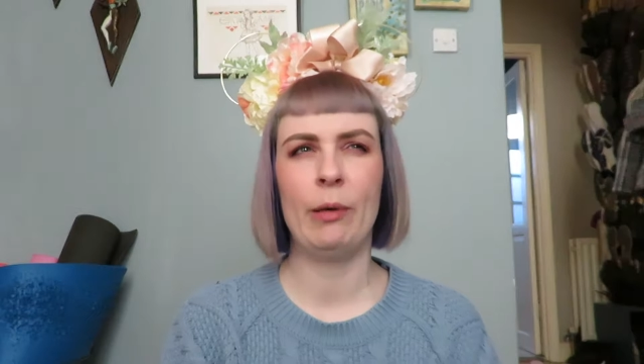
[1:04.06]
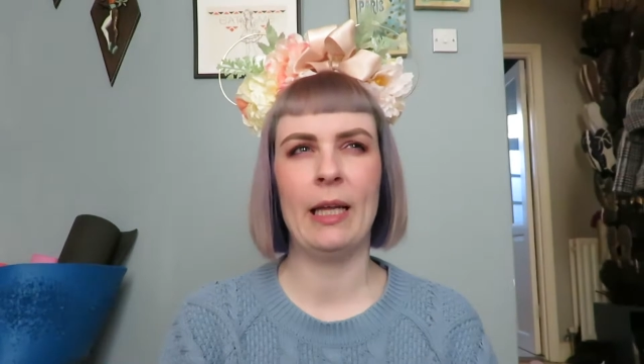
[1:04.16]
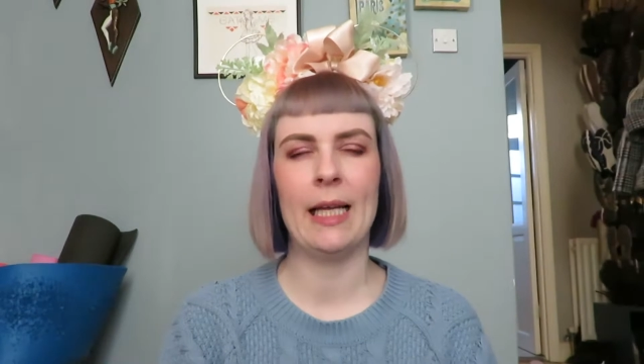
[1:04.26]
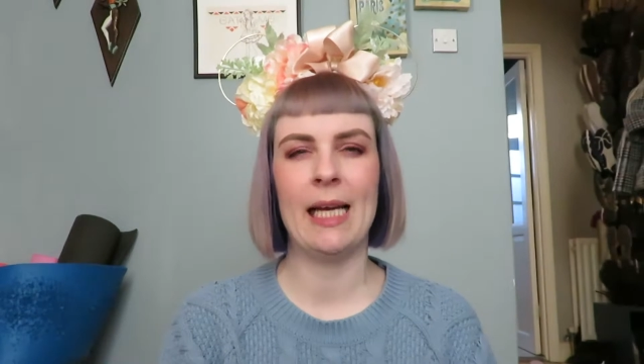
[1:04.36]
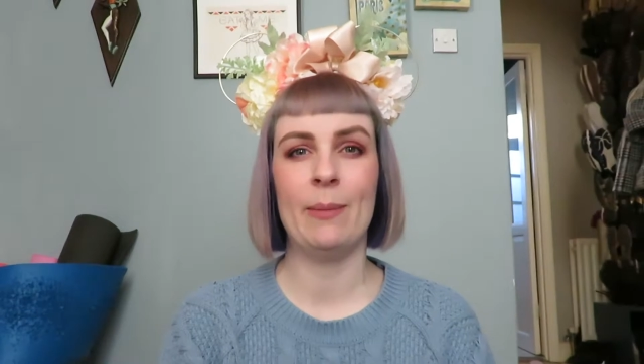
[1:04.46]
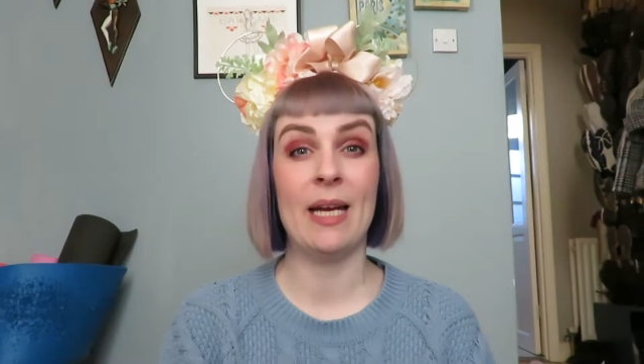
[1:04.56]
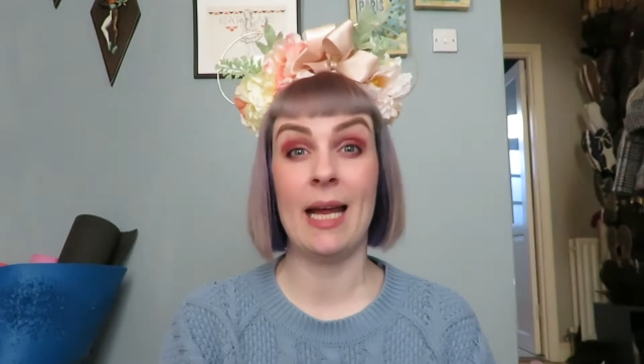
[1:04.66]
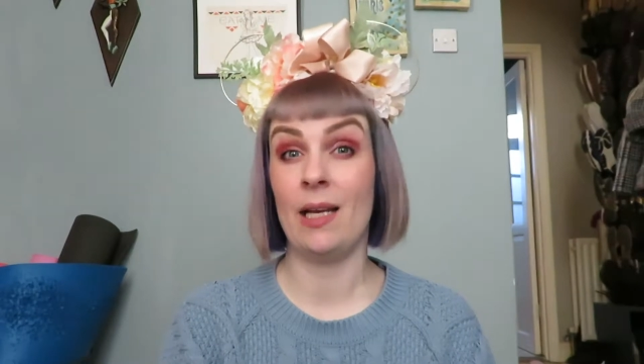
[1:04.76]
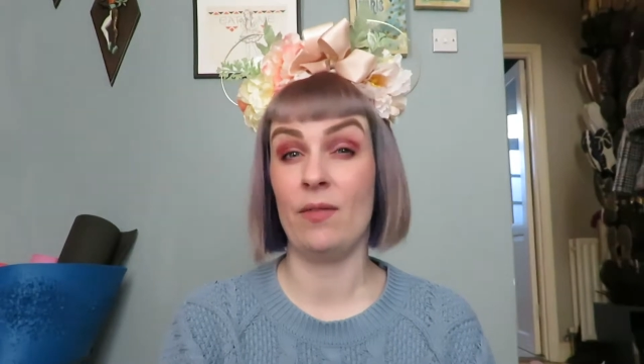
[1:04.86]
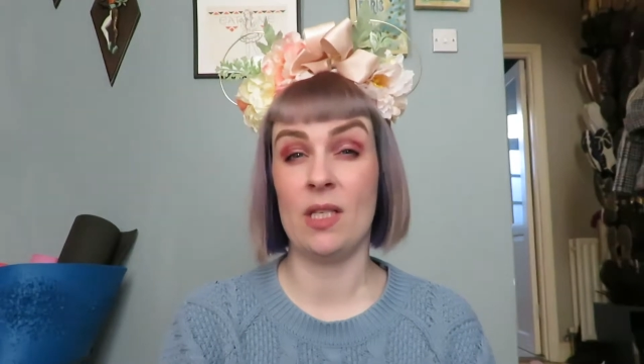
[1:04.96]
pale I am in
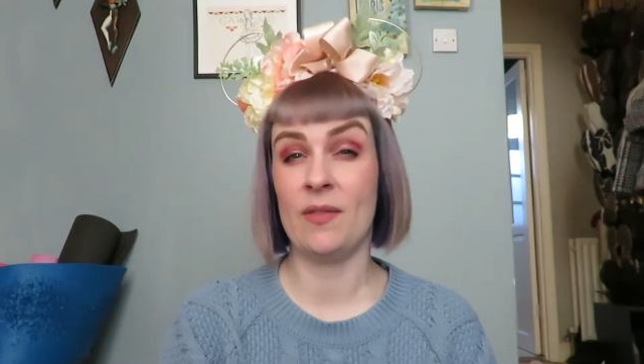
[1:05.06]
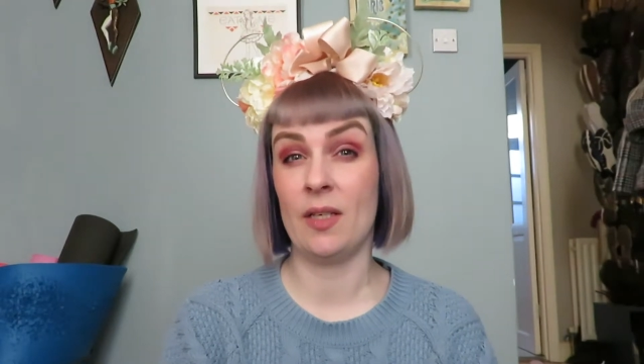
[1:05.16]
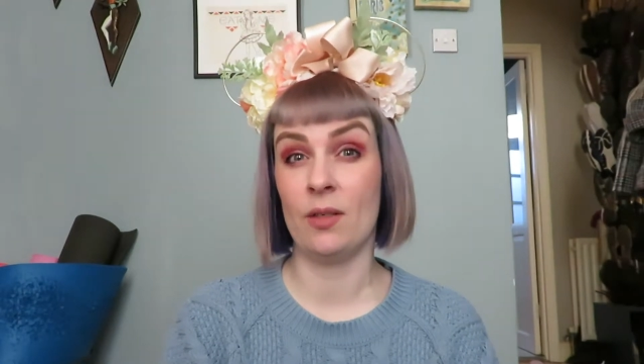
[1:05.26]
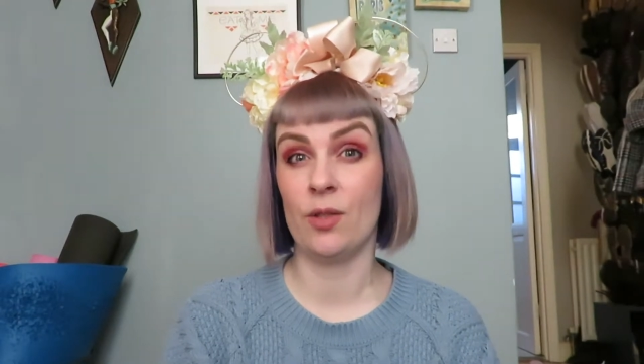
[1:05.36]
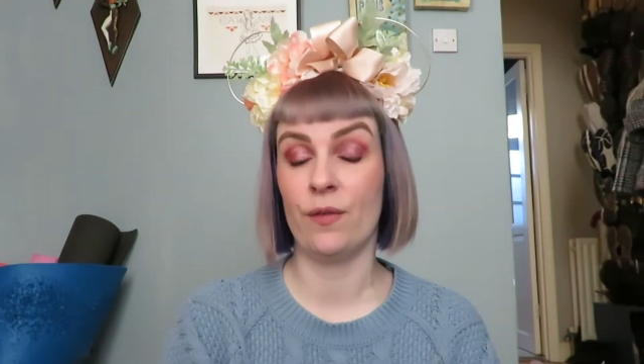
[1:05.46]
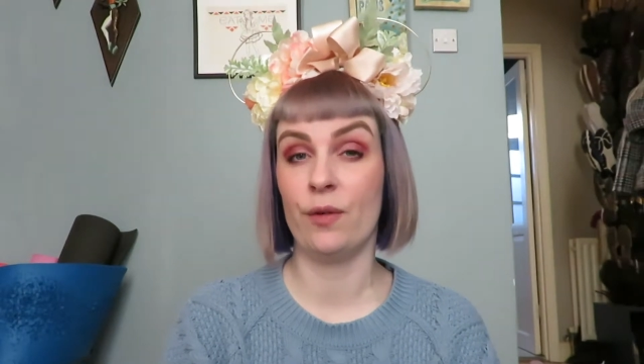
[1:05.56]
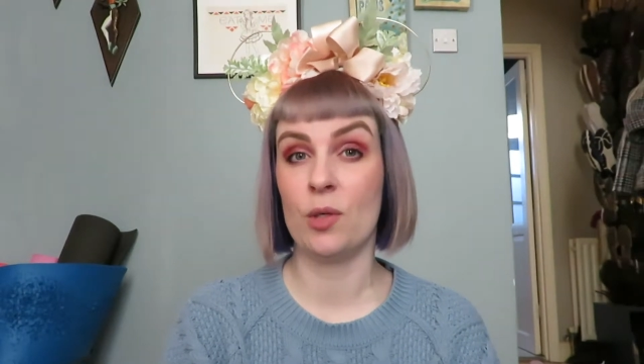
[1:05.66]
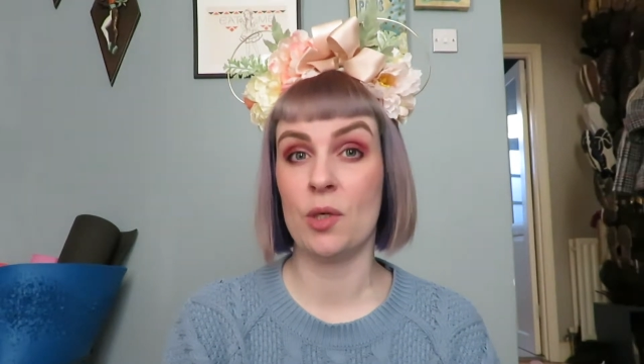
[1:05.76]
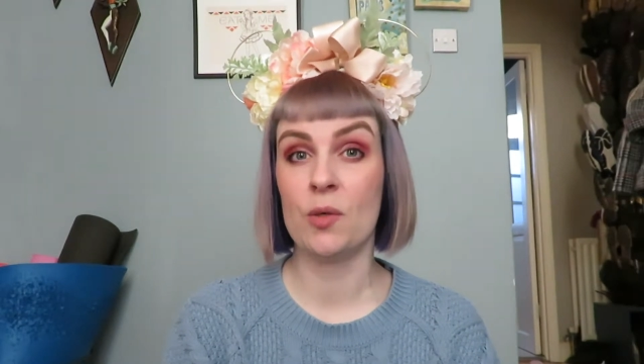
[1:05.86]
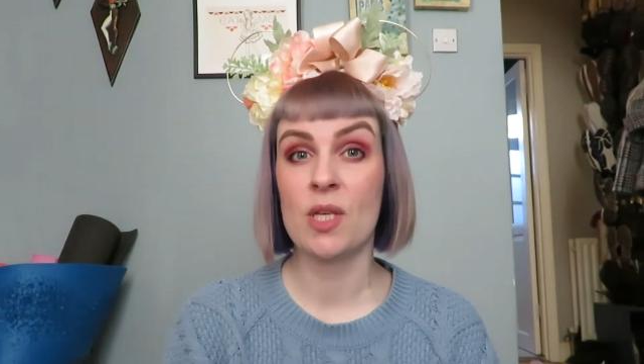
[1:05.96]
any of these videos or
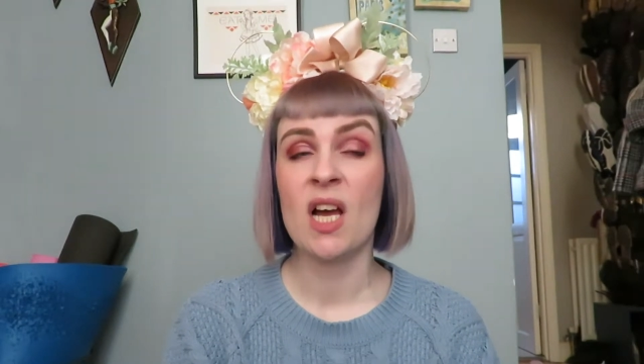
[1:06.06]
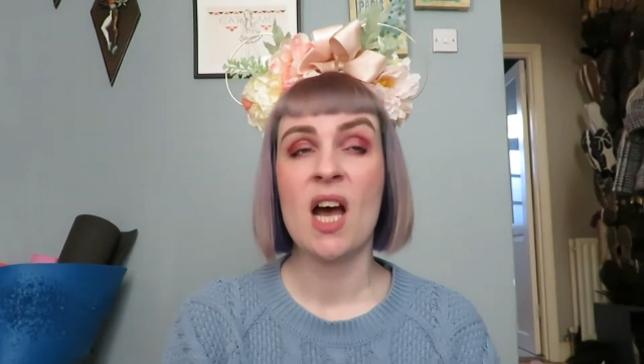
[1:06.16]
photos.